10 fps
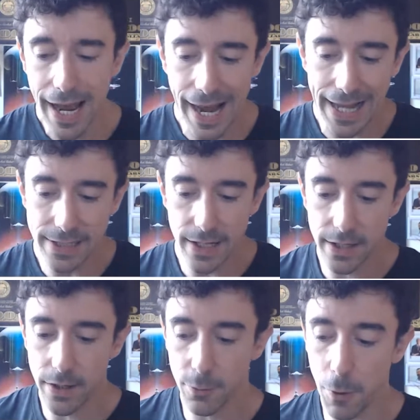And
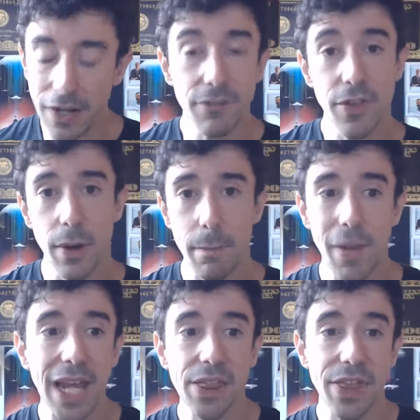one of the
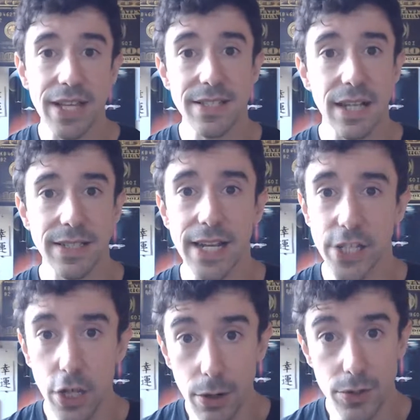main things that they
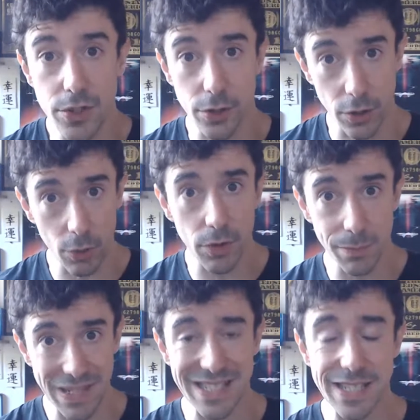used to grow their
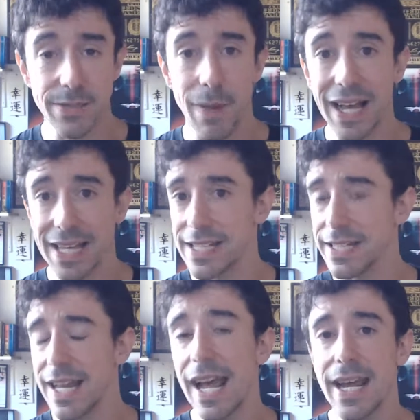business back in the
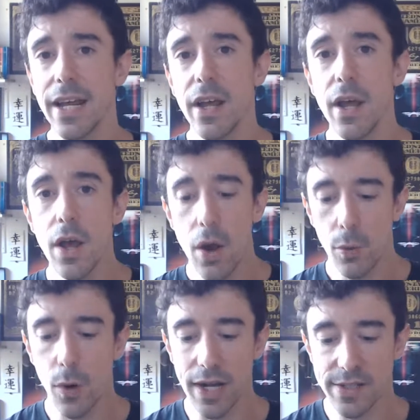day
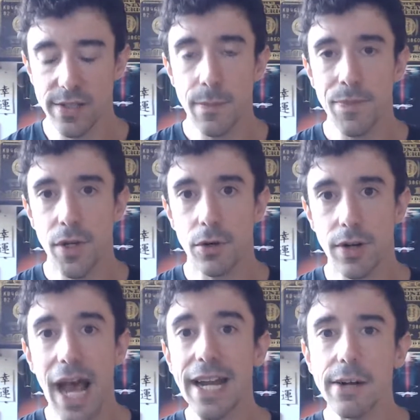was
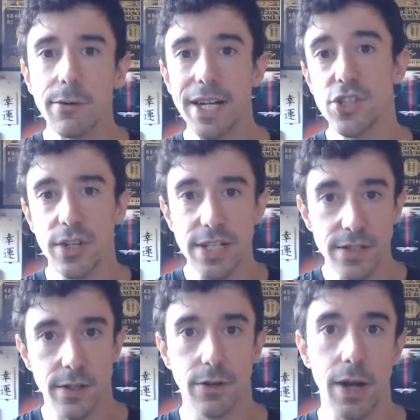organic reach on
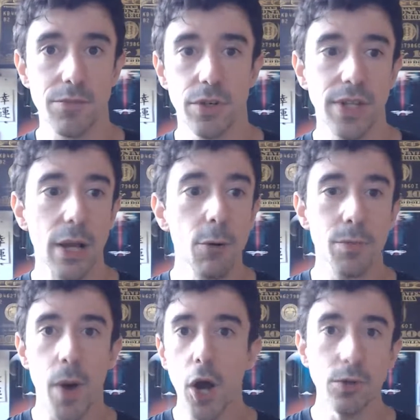Instagram. So they
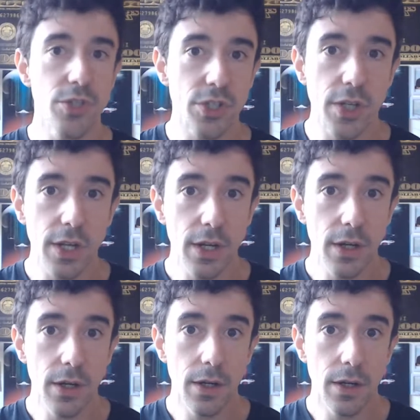would
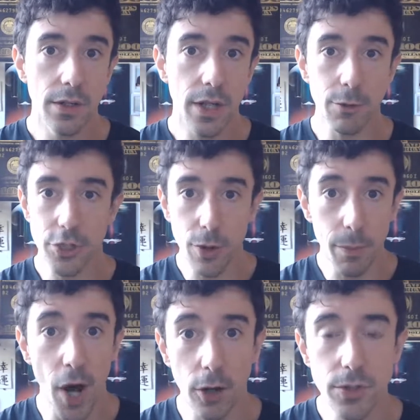do a
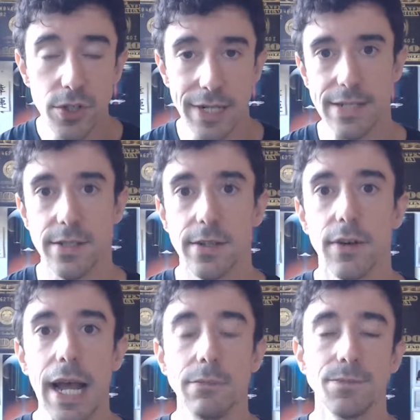post on
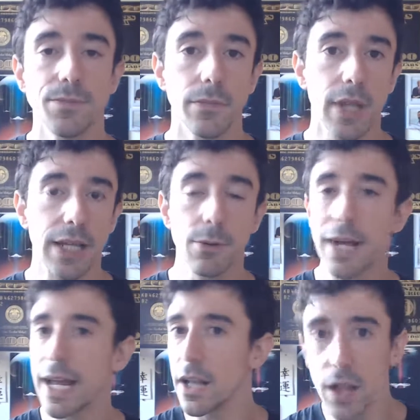Instagram, and they would
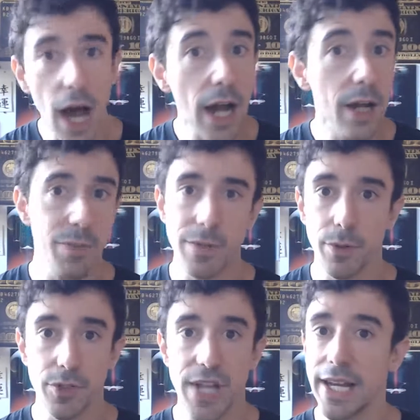get a lot of
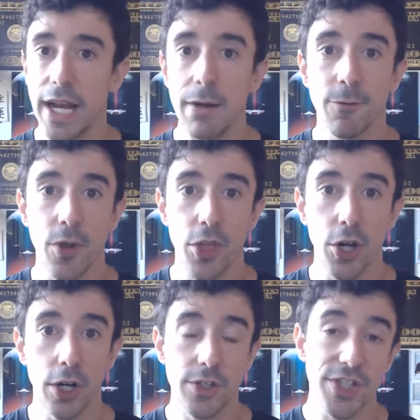people sign up for
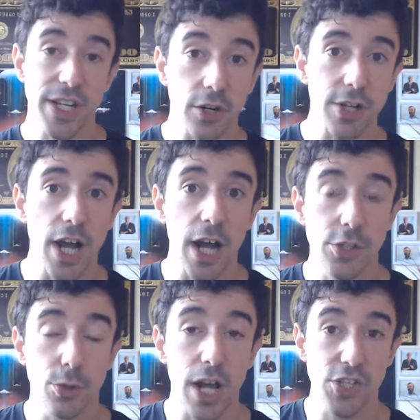their secret
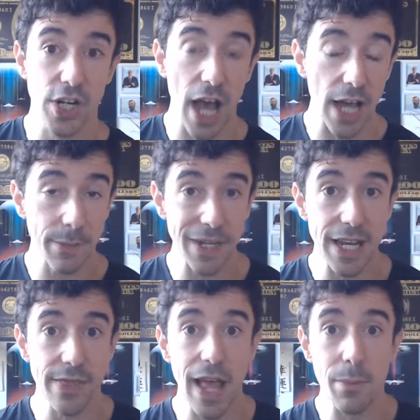entourage academy
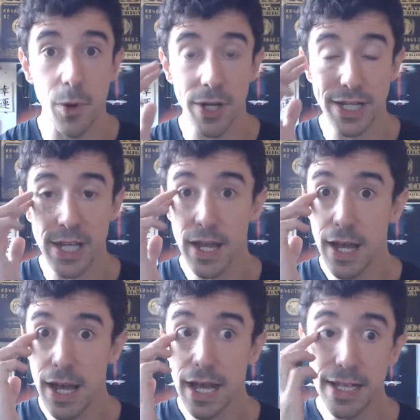at that point.
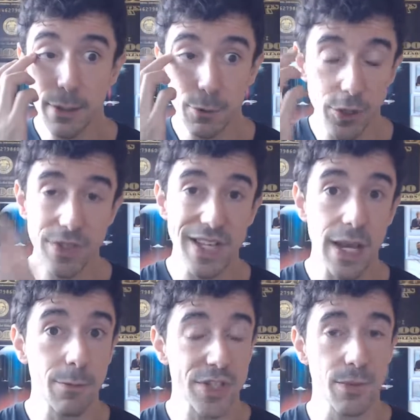And then they would do the
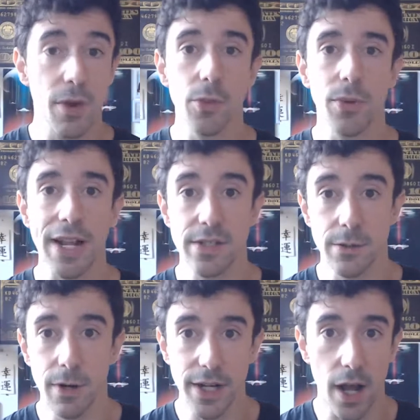same with some other brands
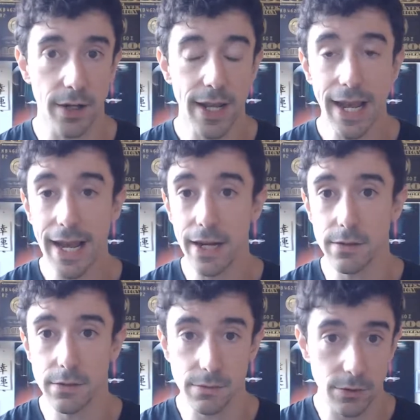and whatnot.
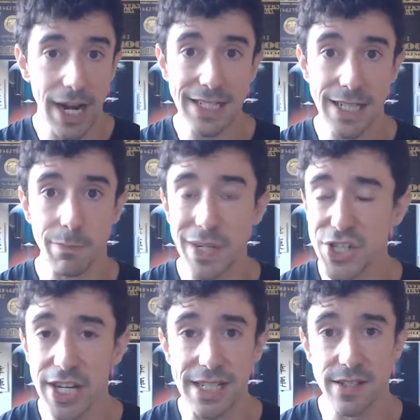And granted,
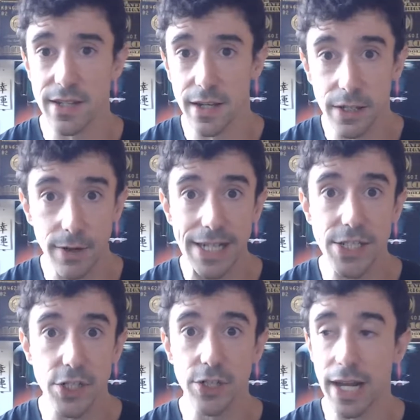PJ is a great
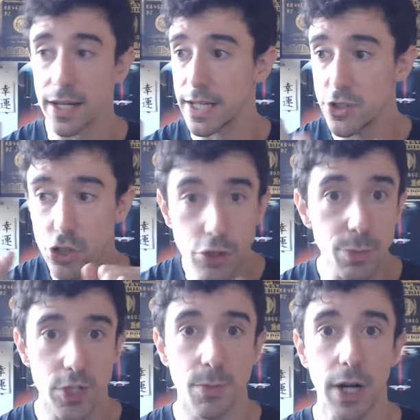dude and he's
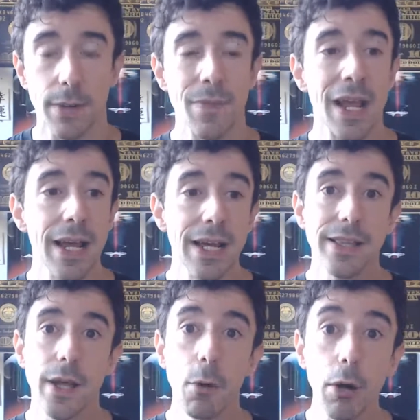super smart.
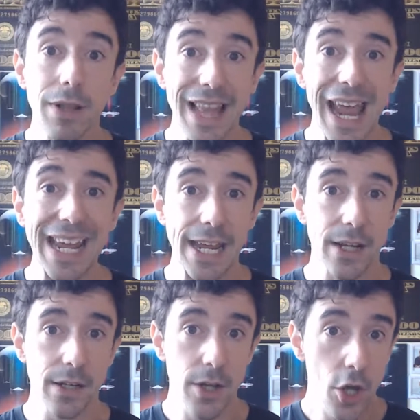They were
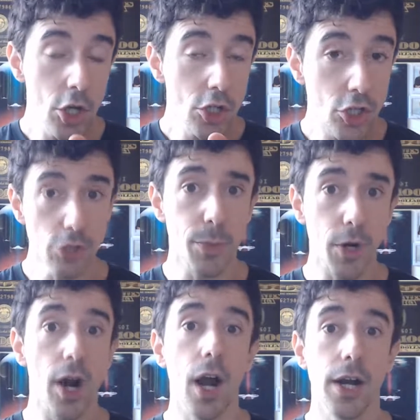relaying
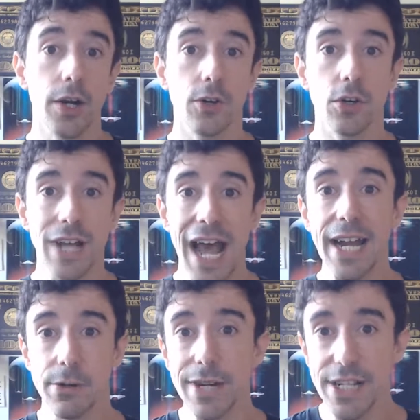super hard on
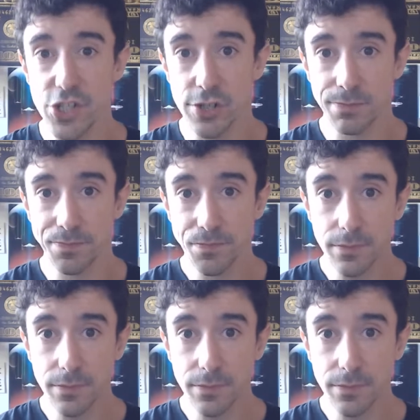organic reach.